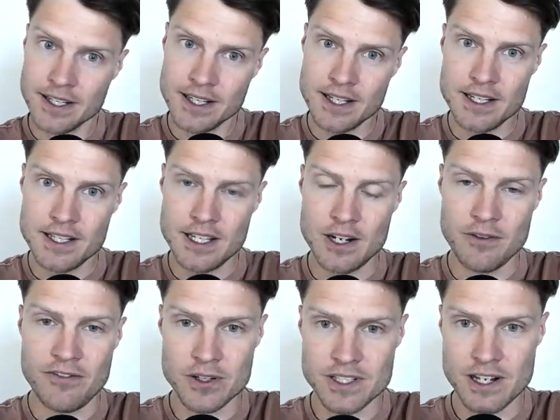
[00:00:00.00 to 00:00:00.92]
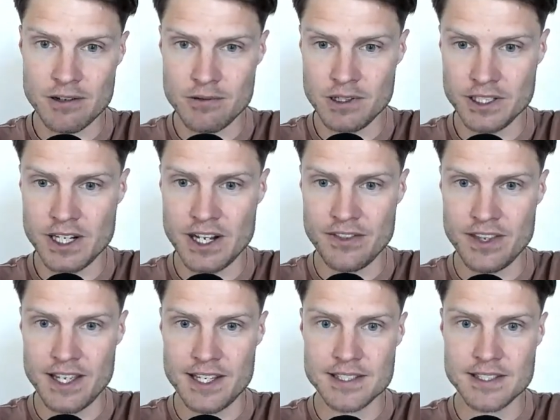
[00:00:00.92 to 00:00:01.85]
you know, folks that are really good at
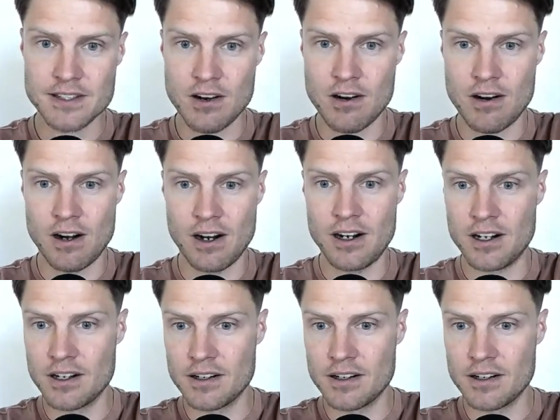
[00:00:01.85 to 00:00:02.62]
this are